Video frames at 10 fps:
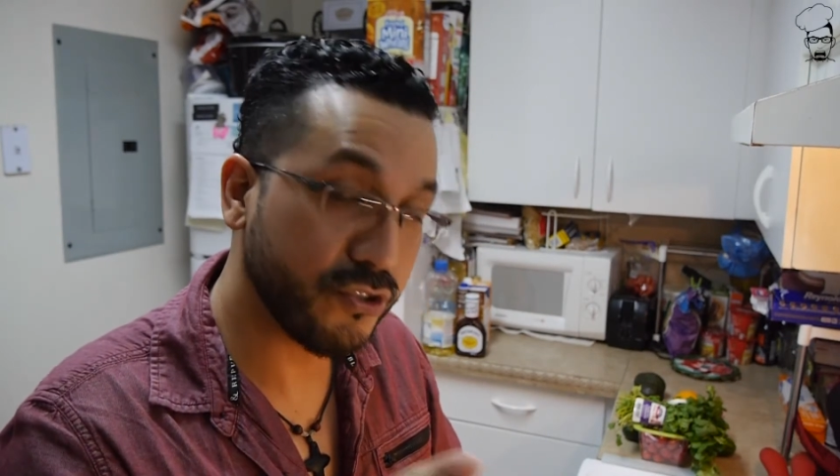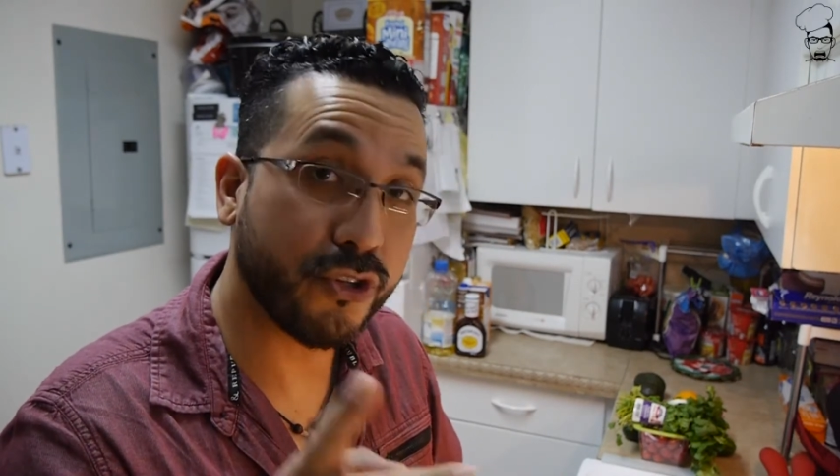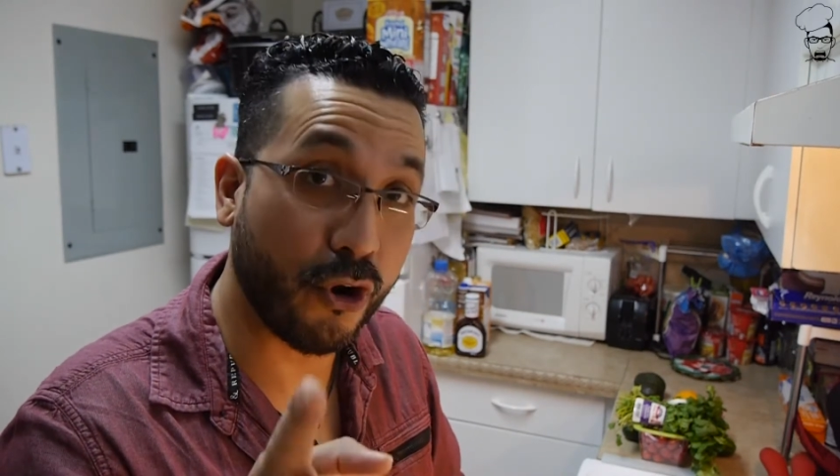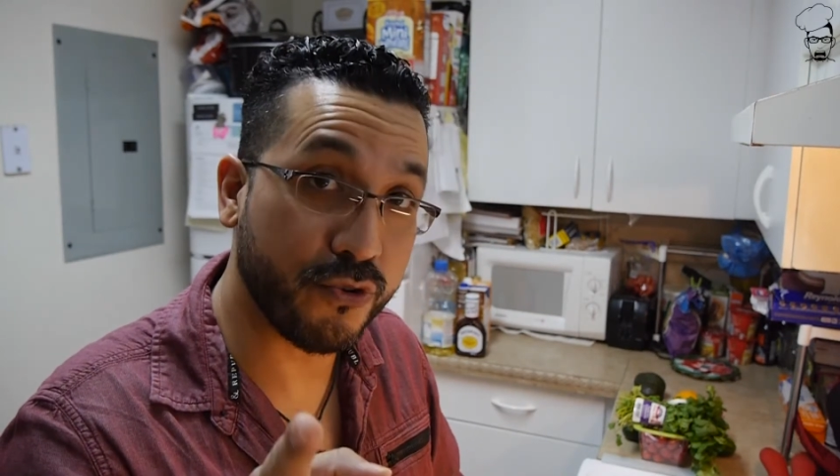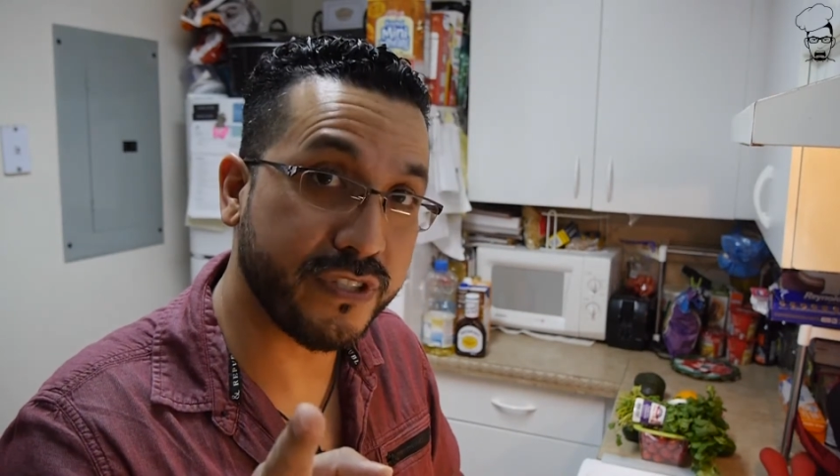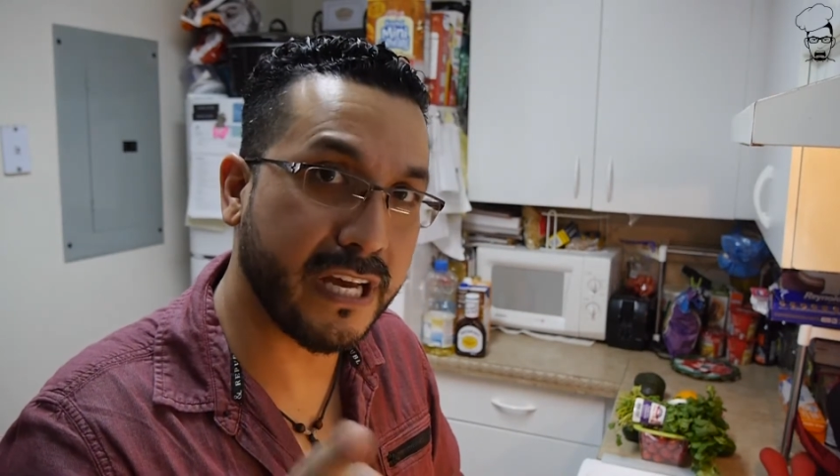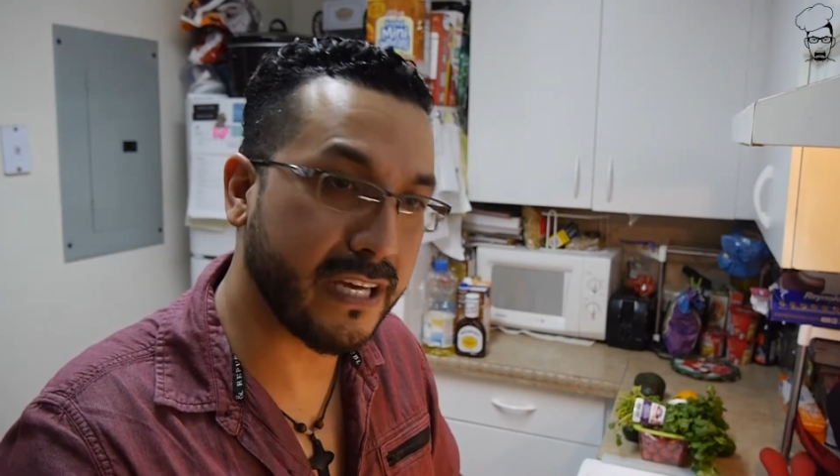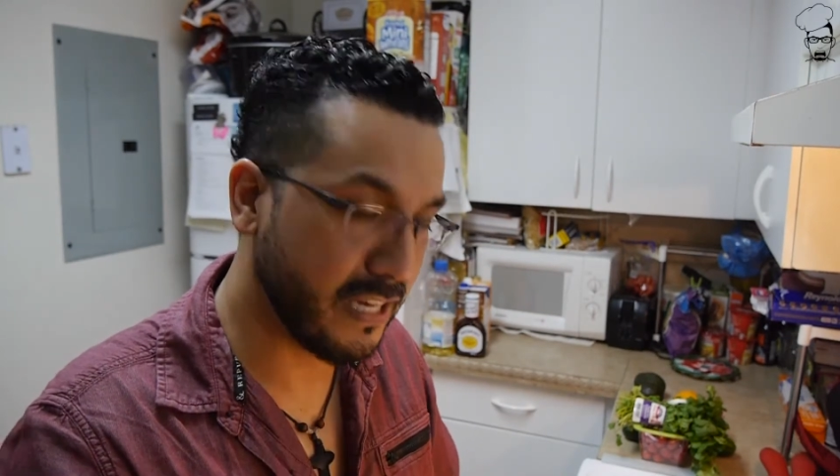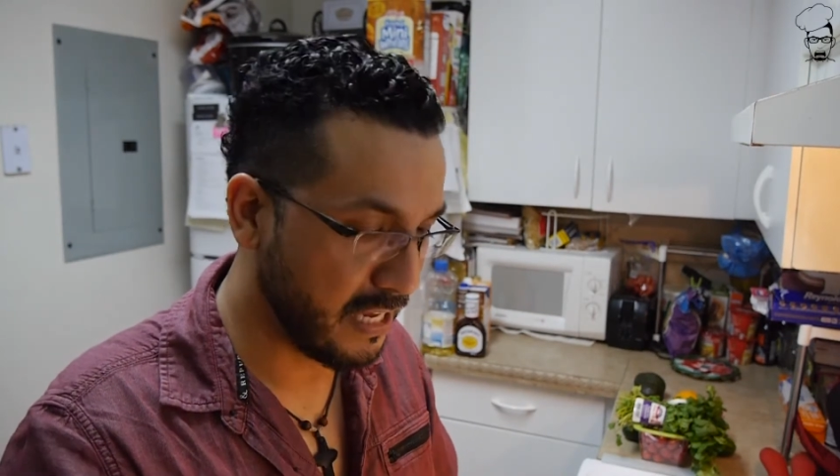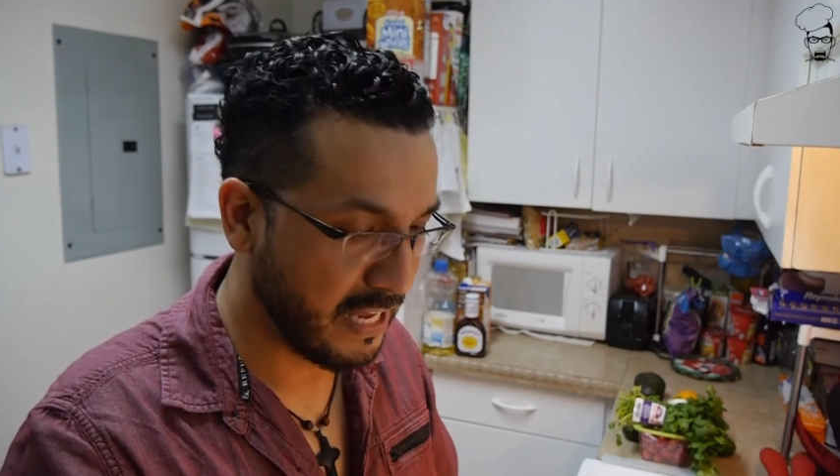
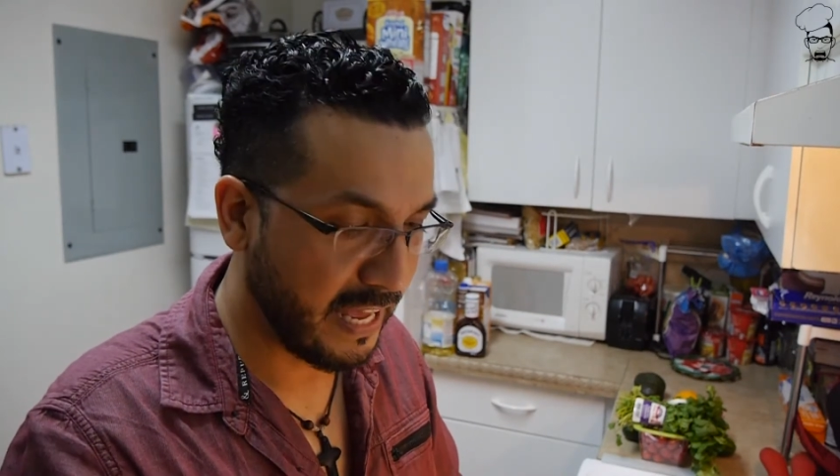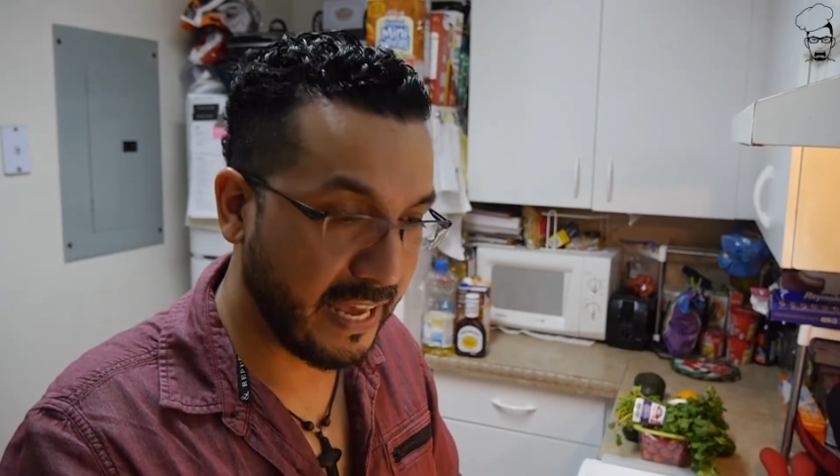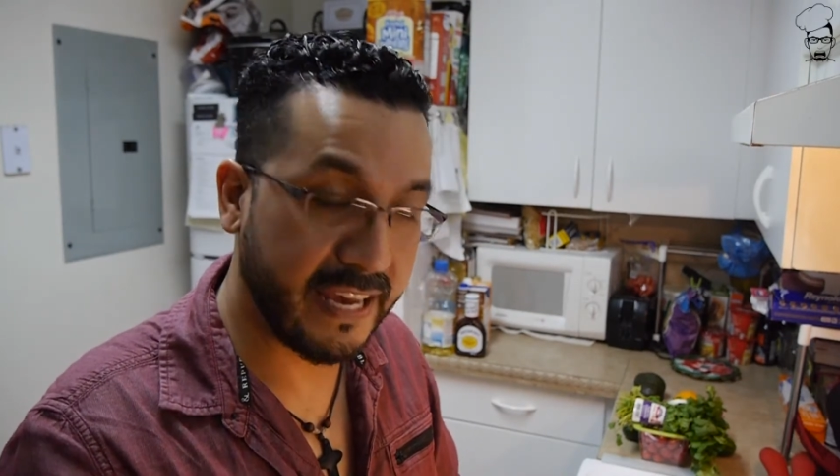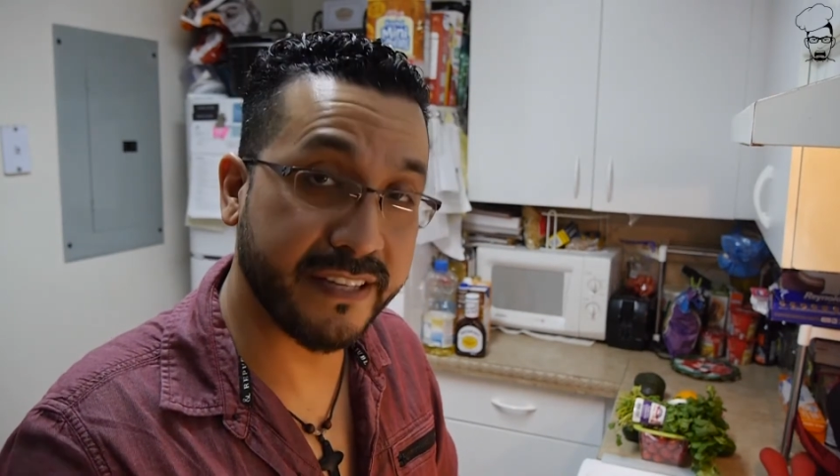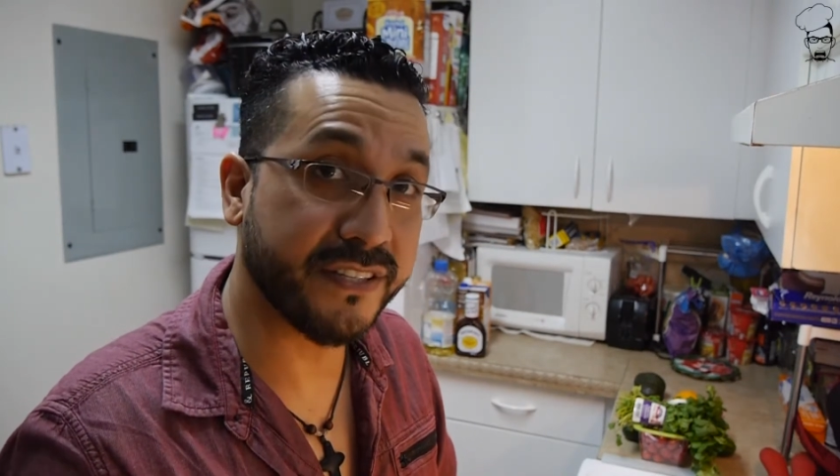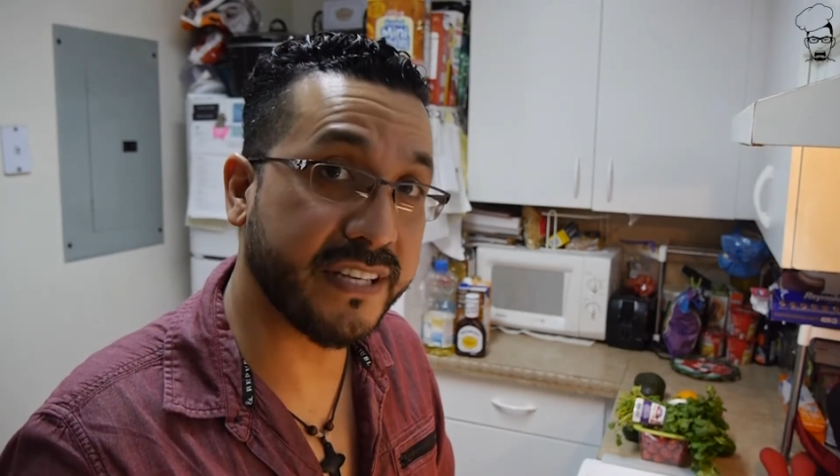Thursday, and